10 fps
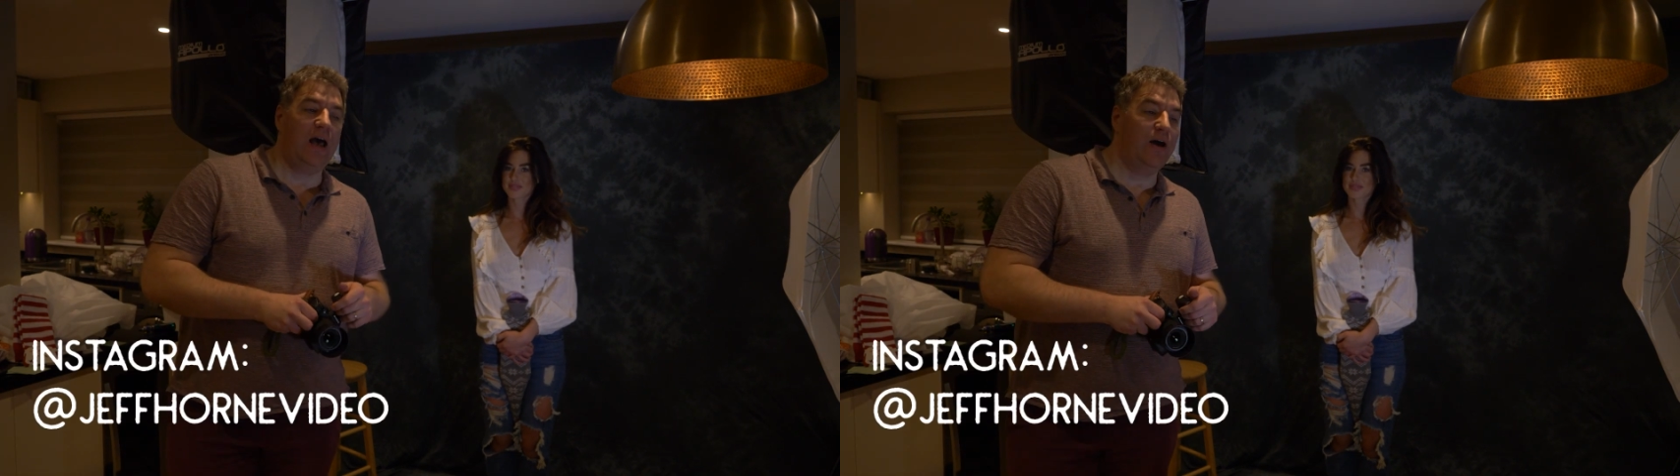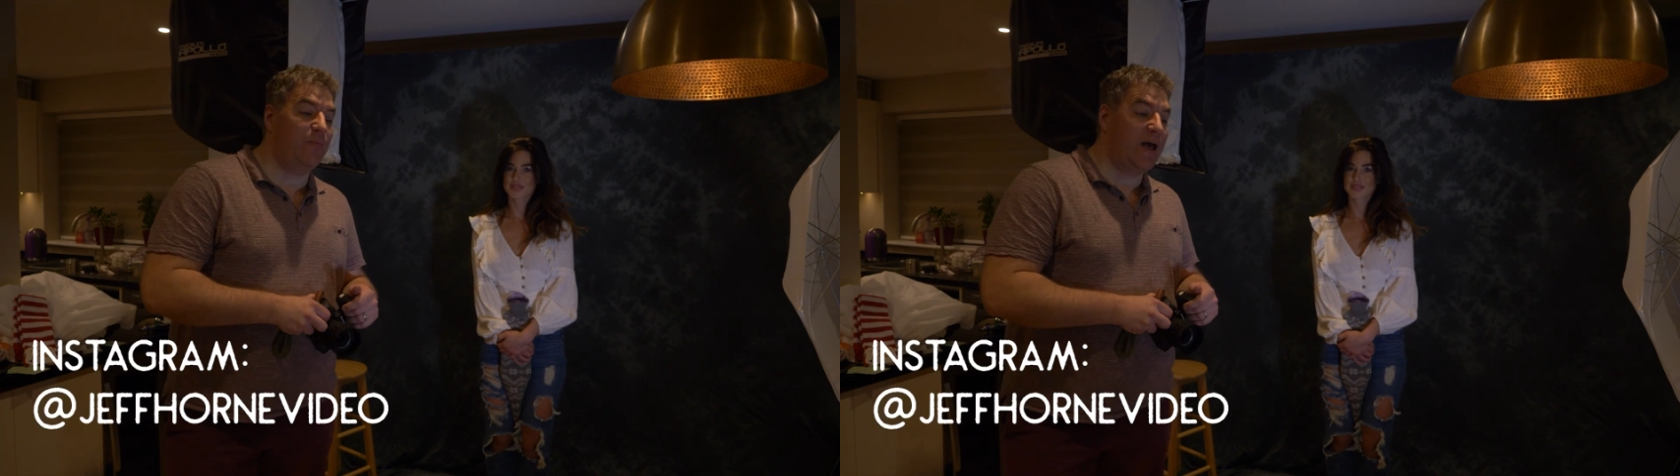
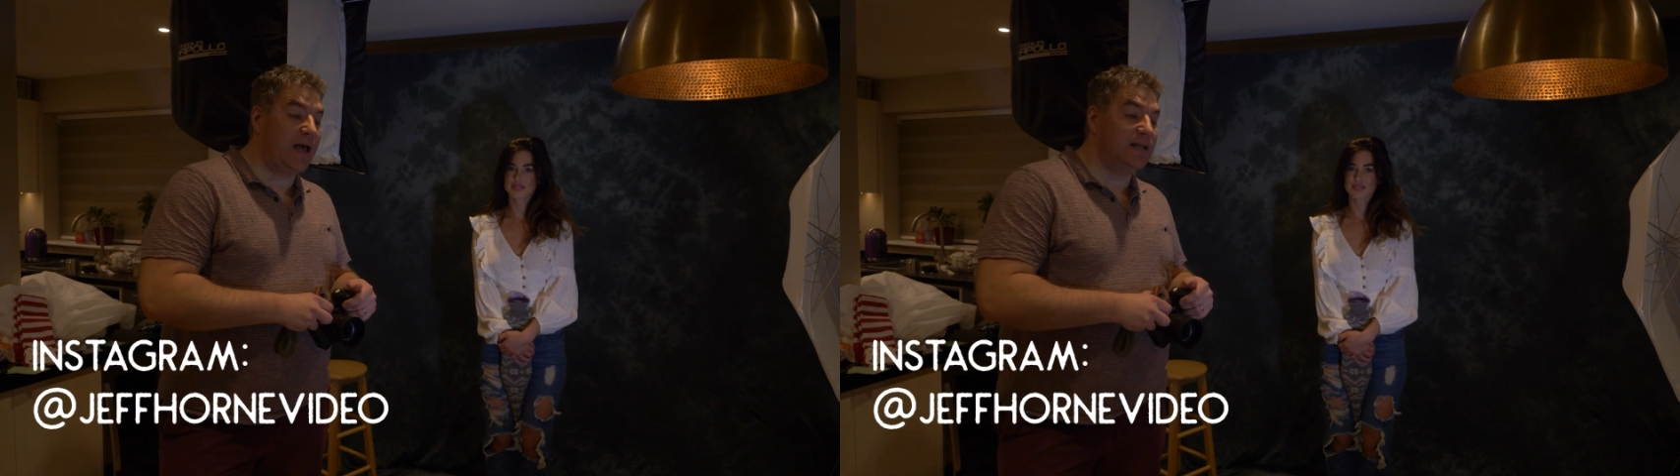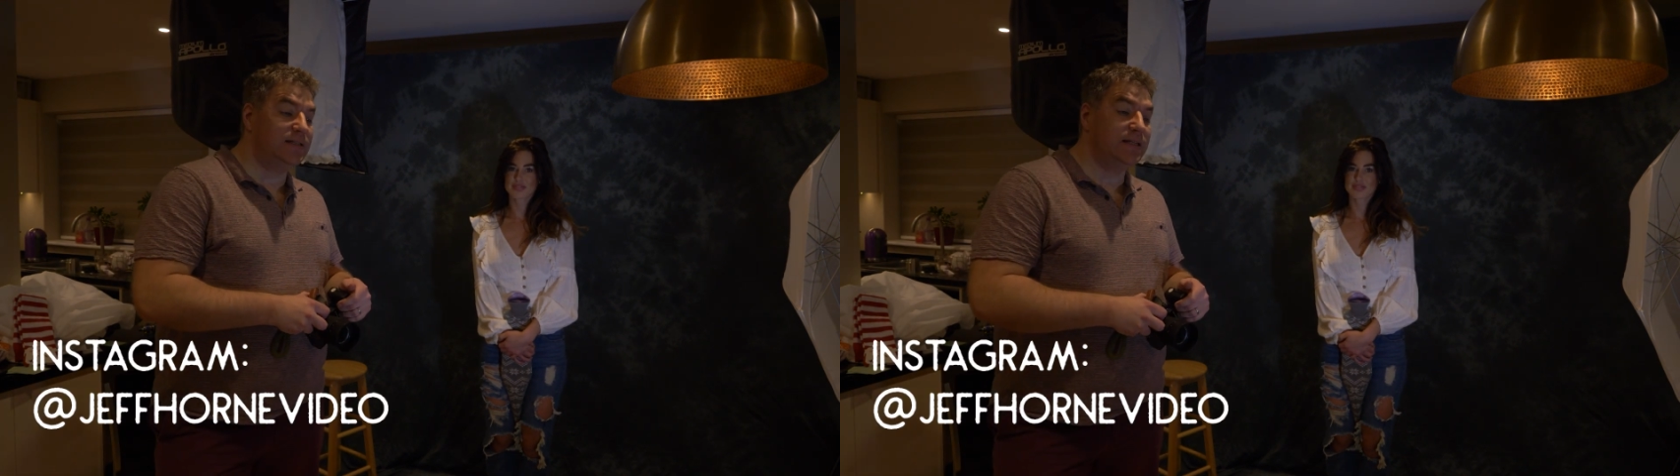
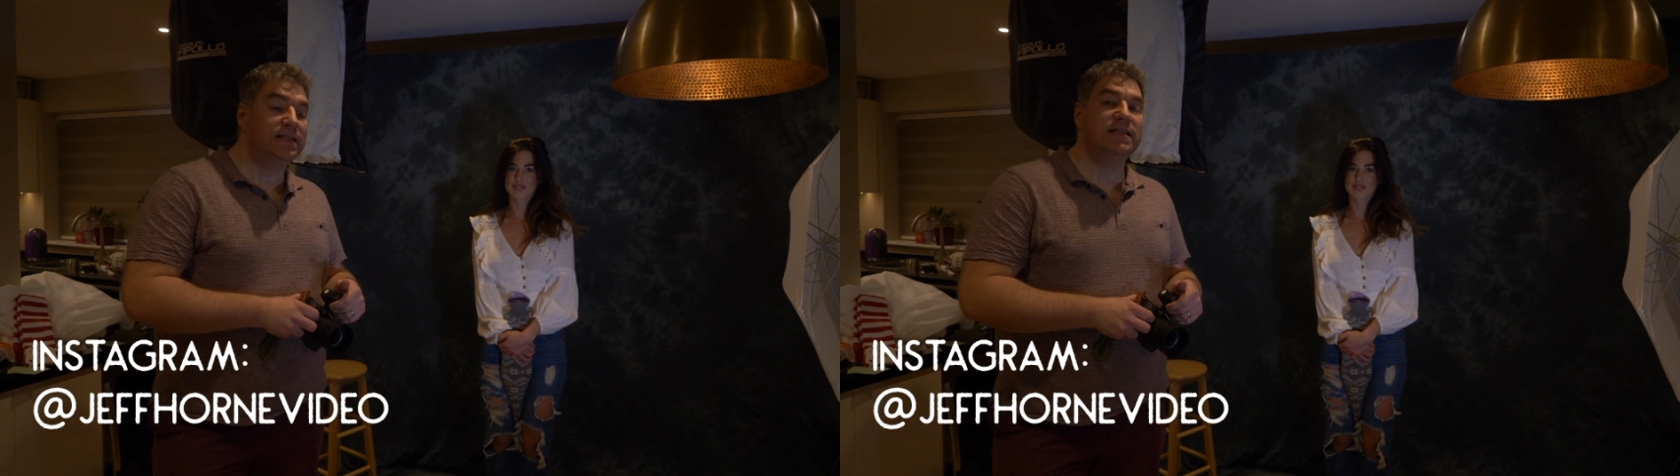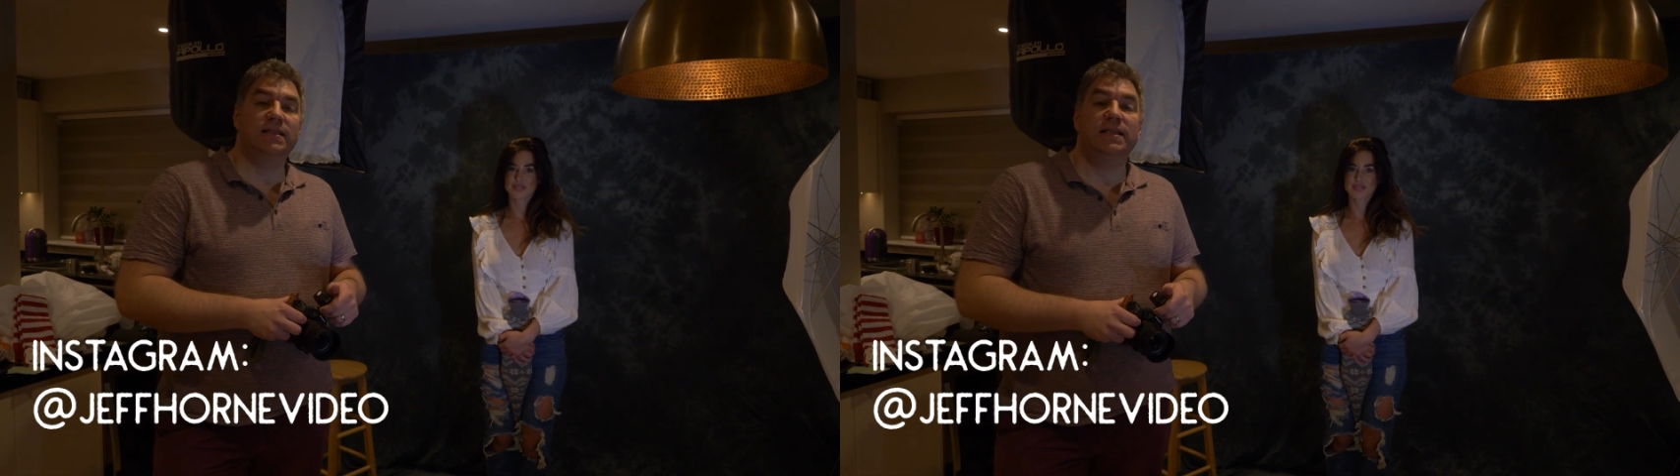and
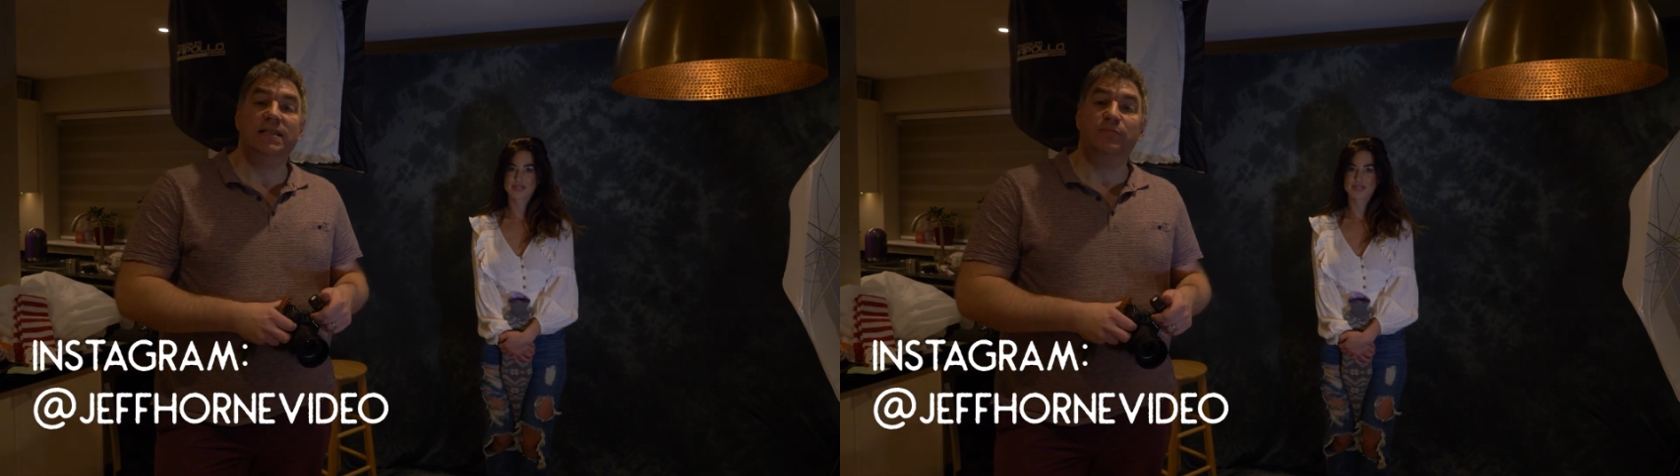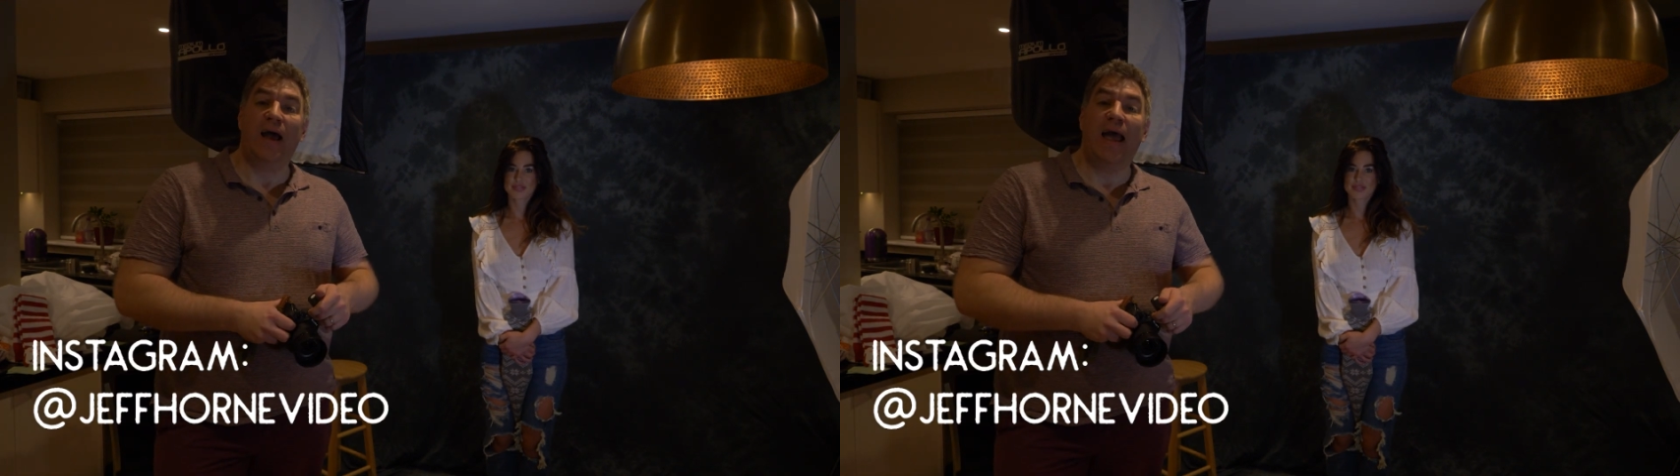this
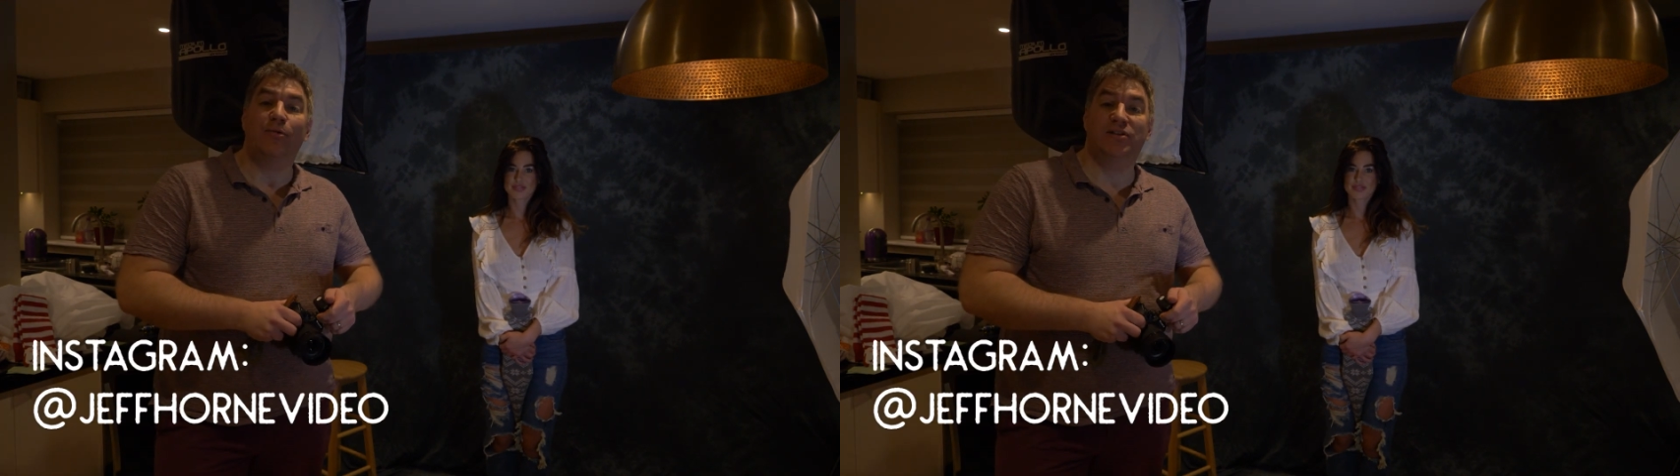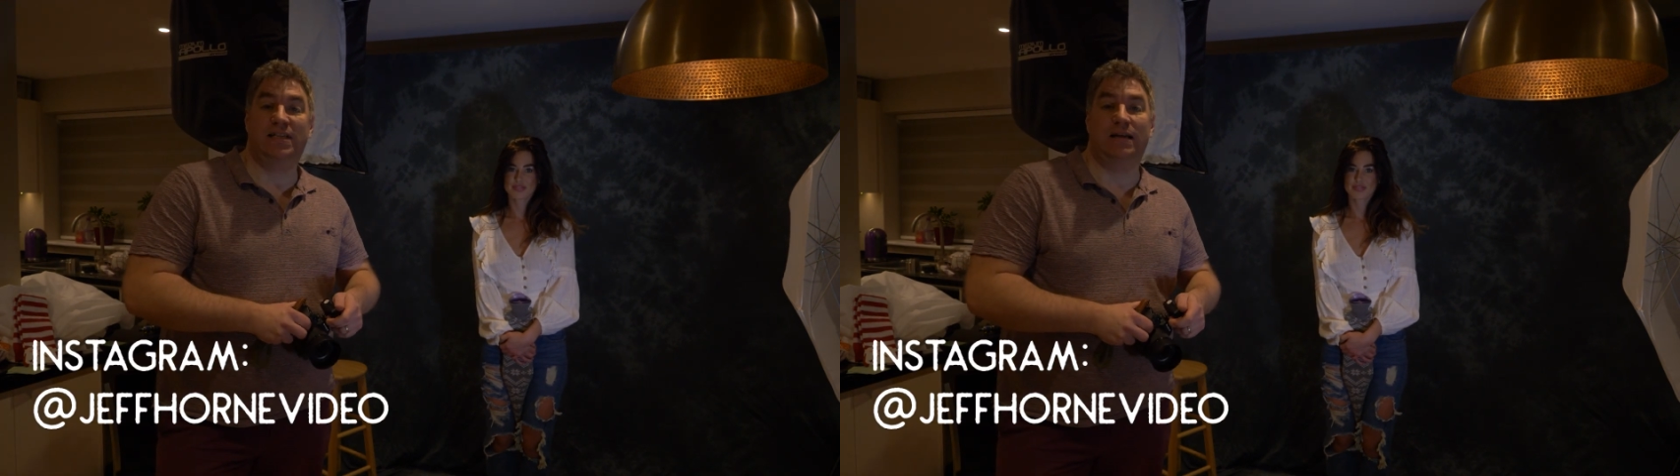is my
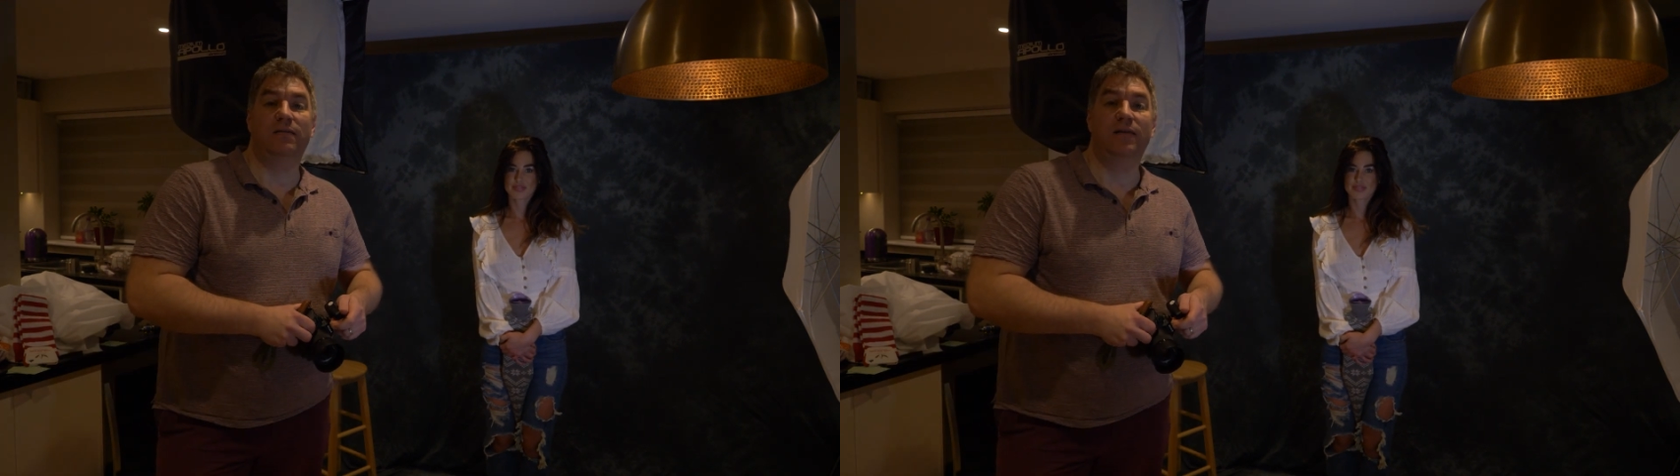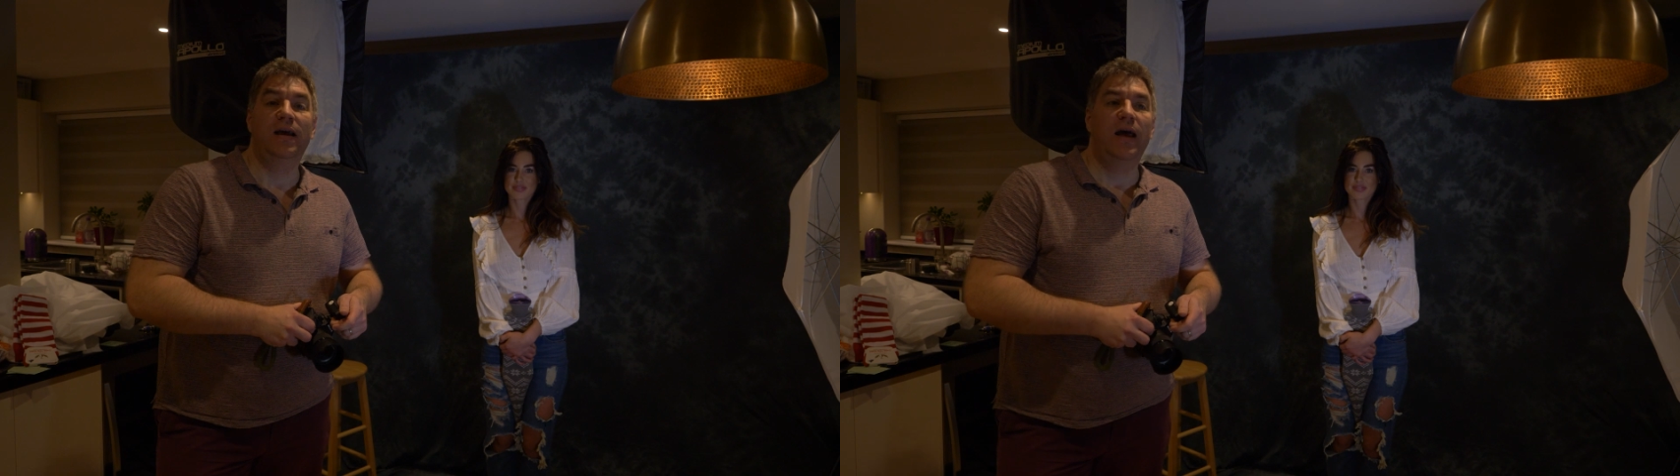house still.